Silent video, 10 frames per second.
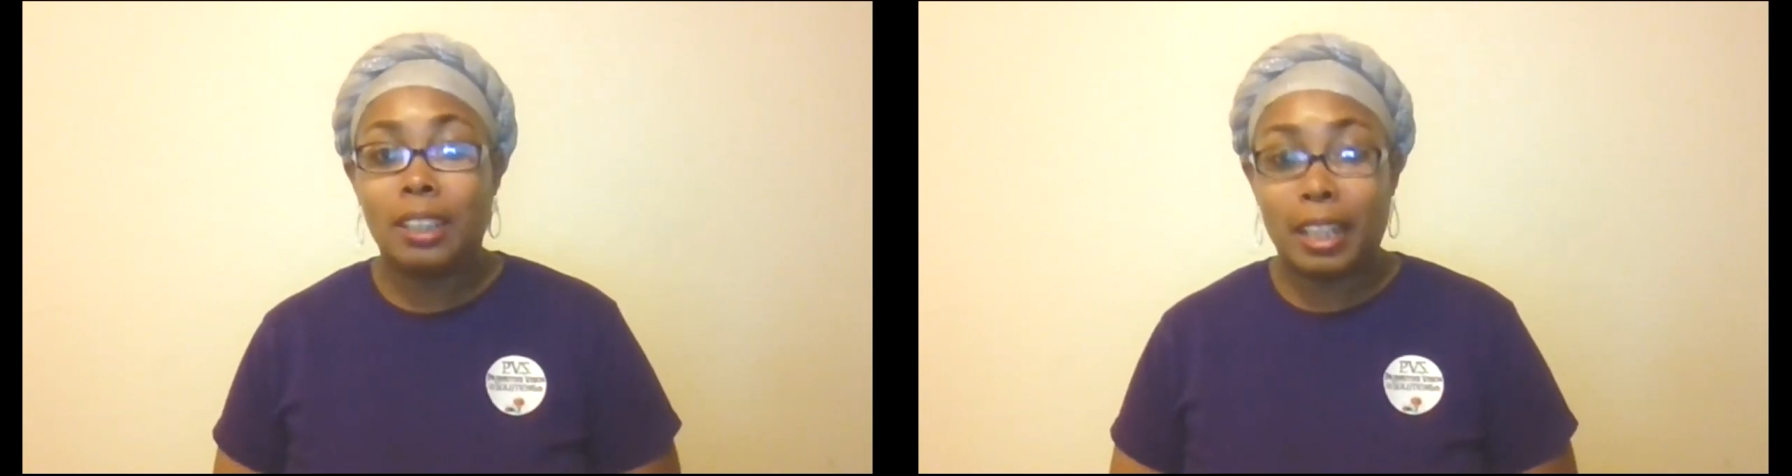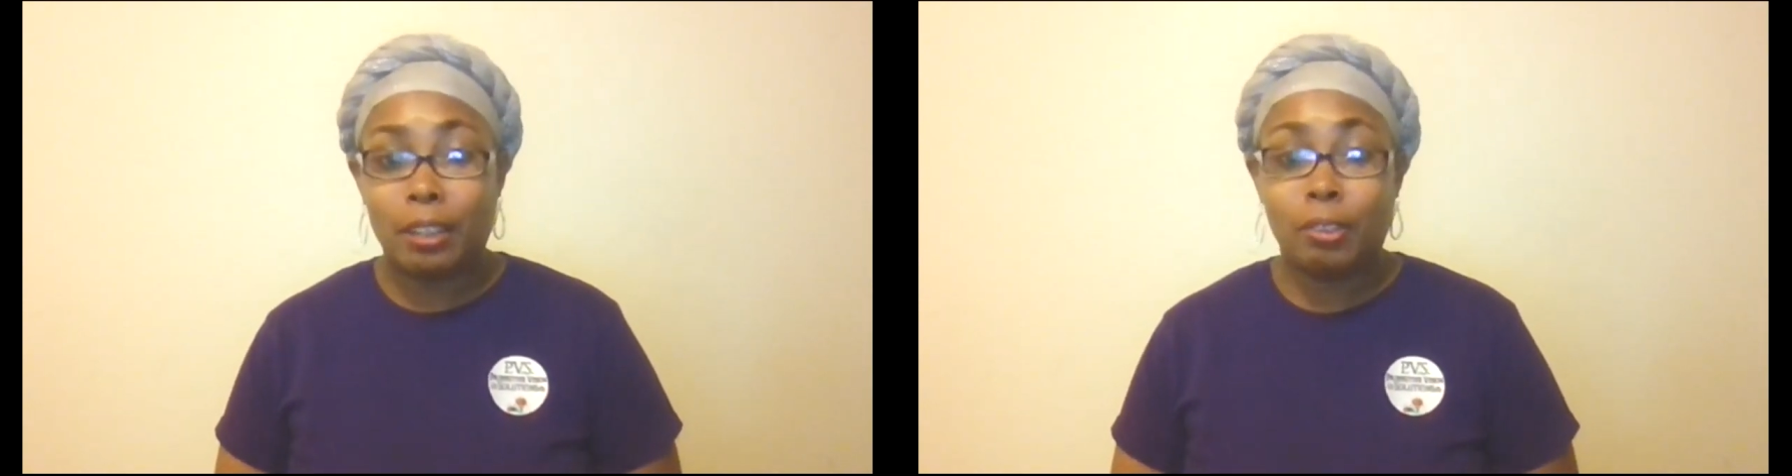
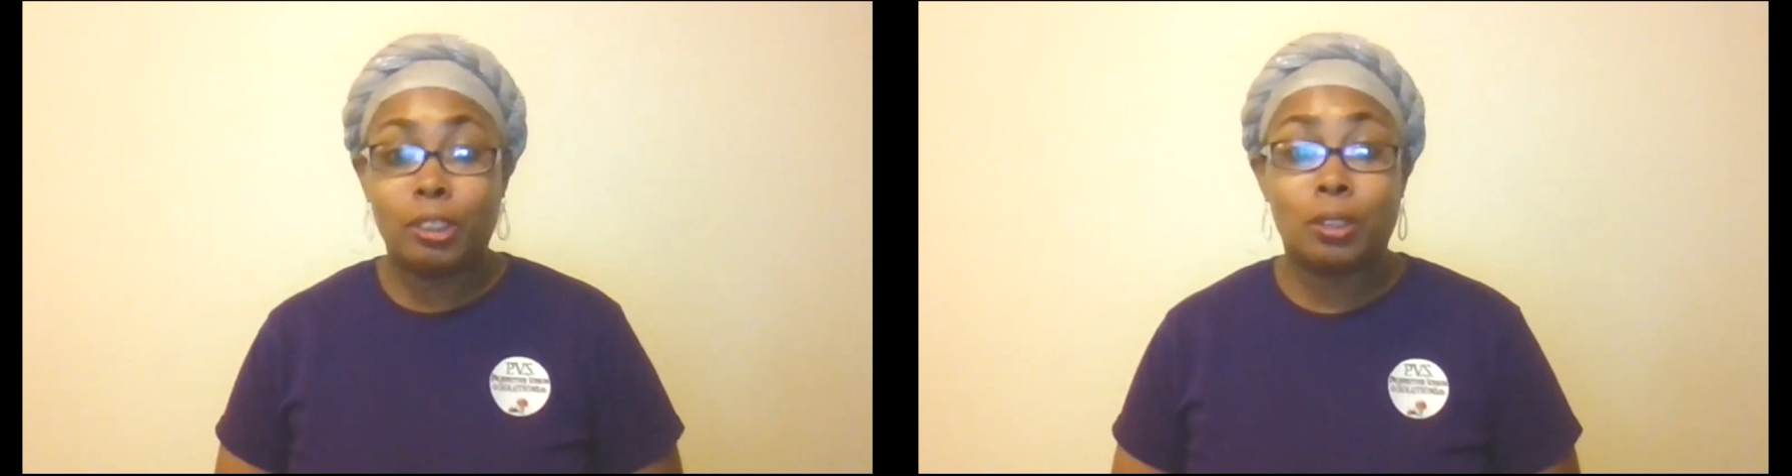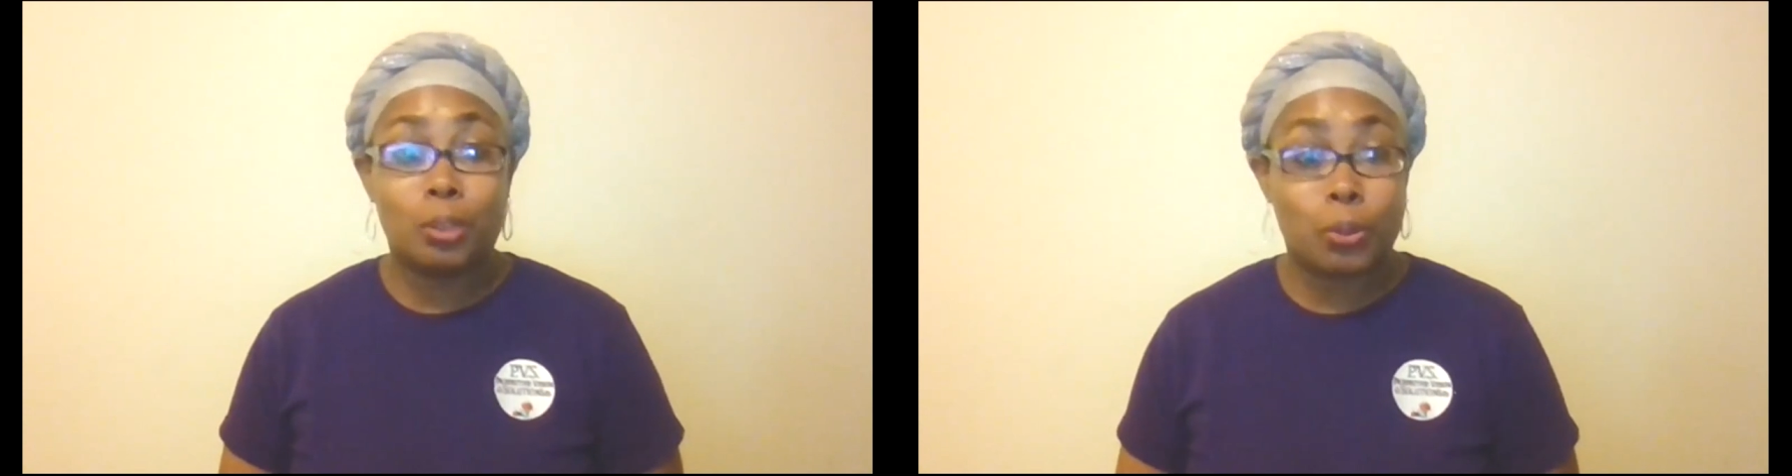letter
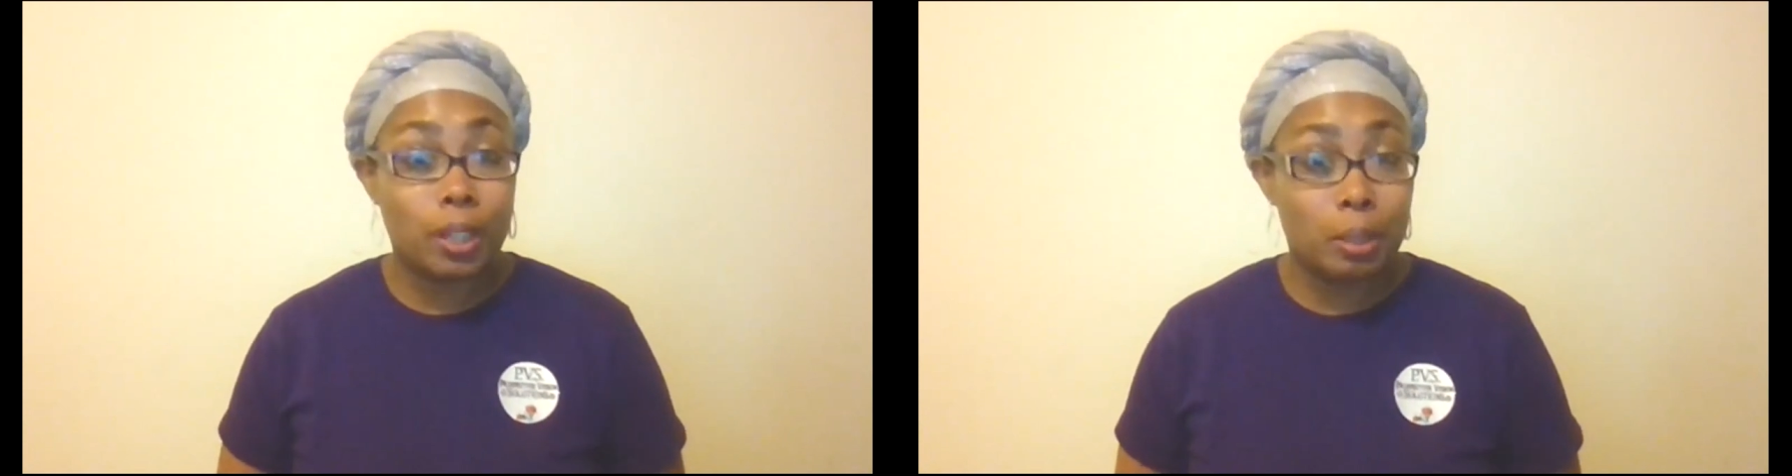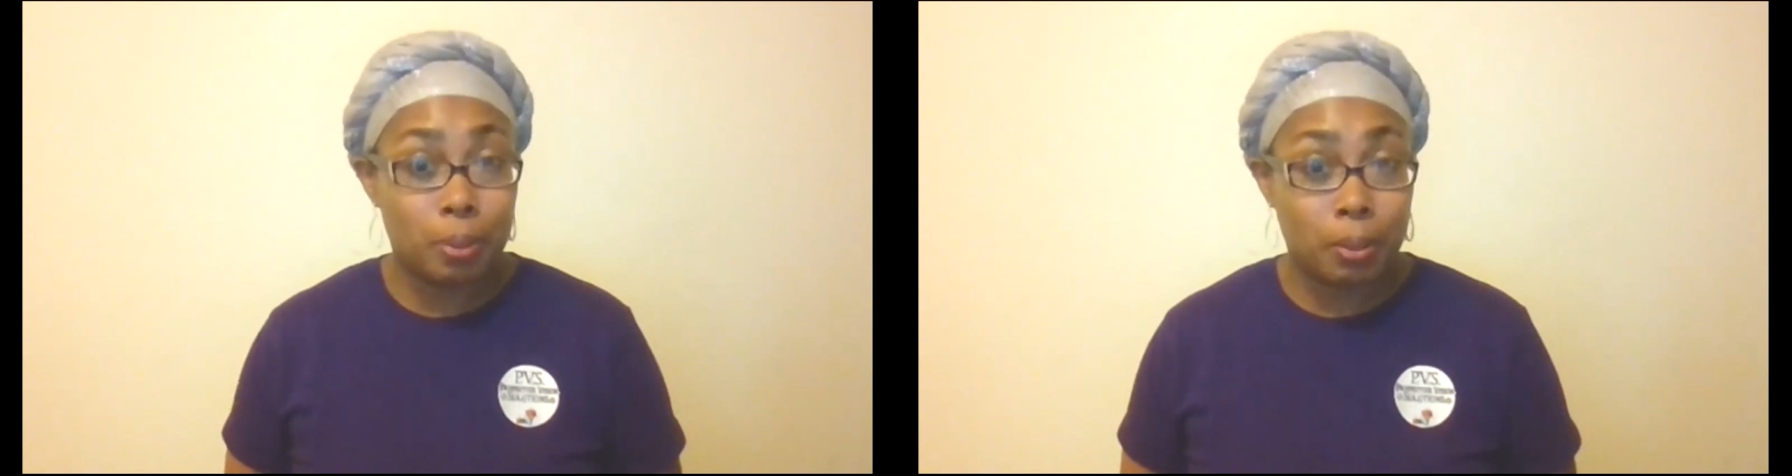to the
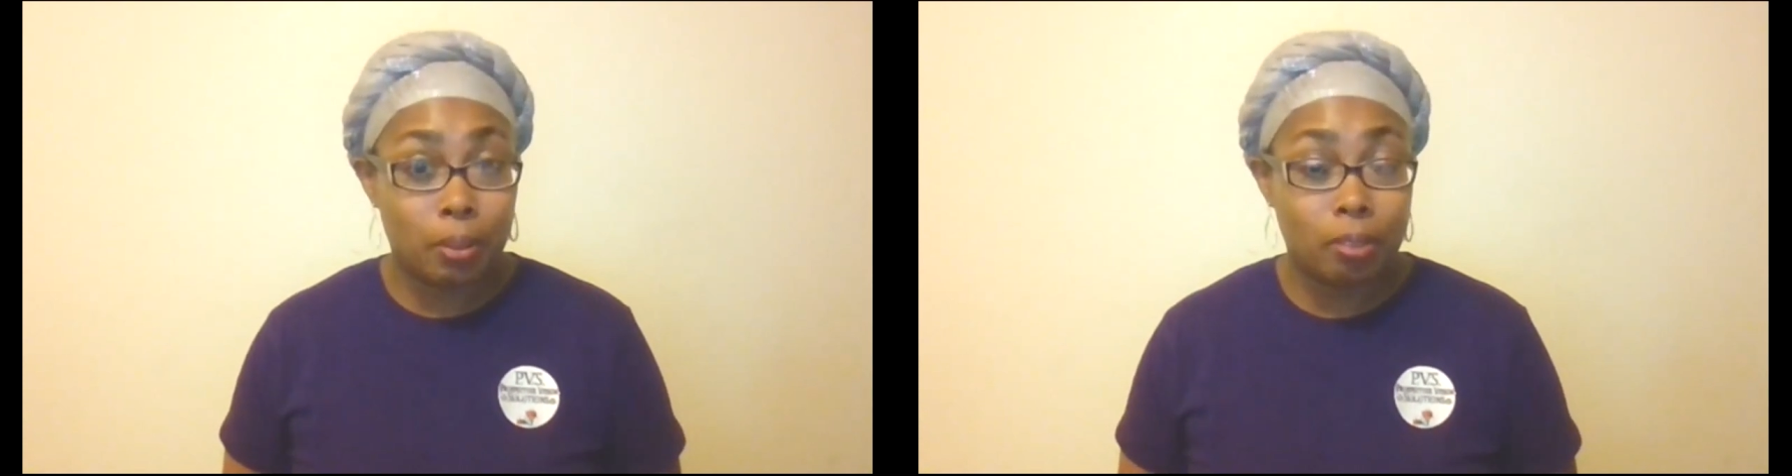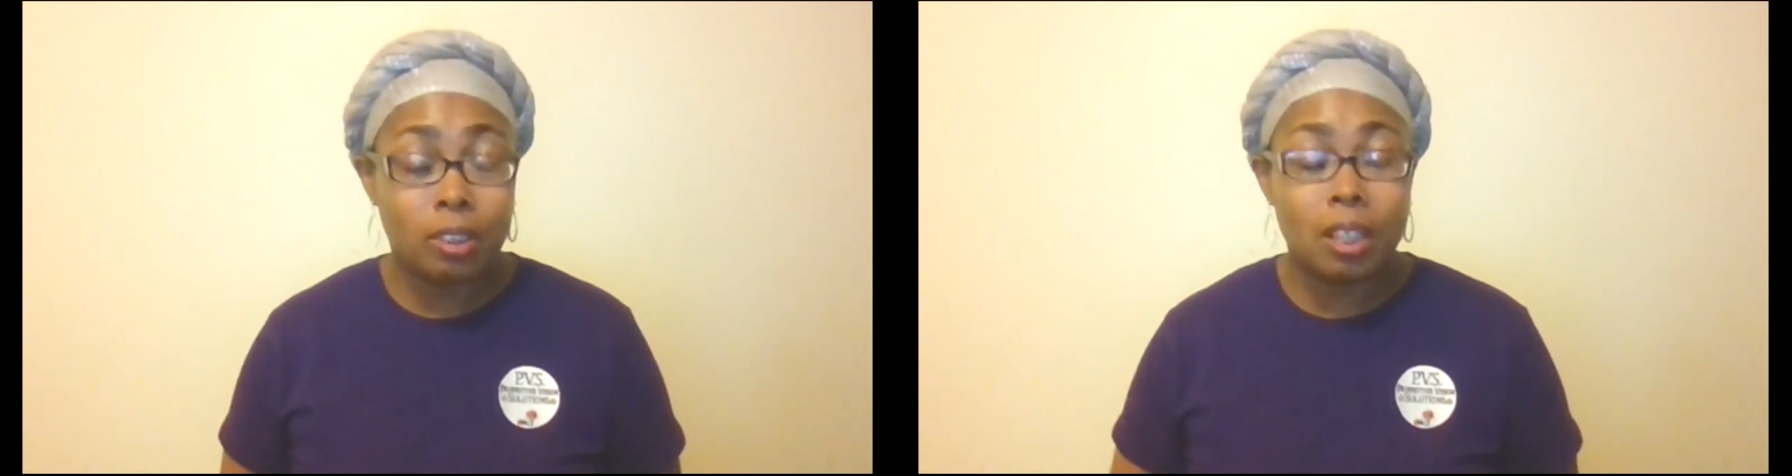credit
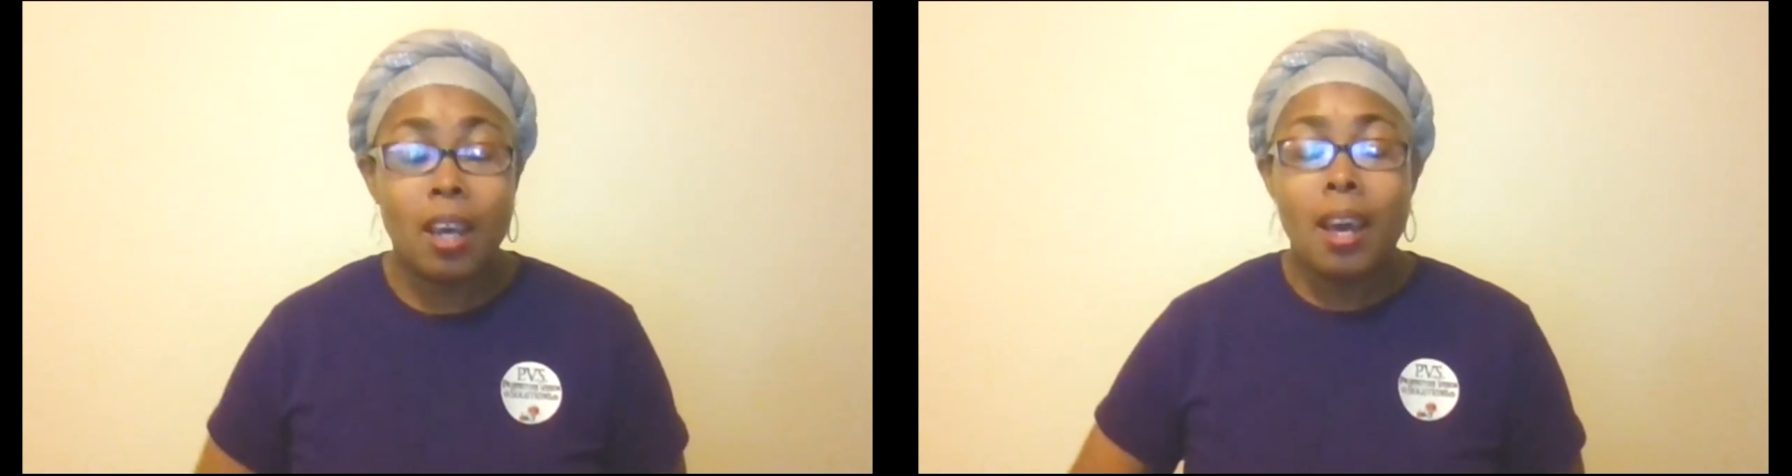bureaus.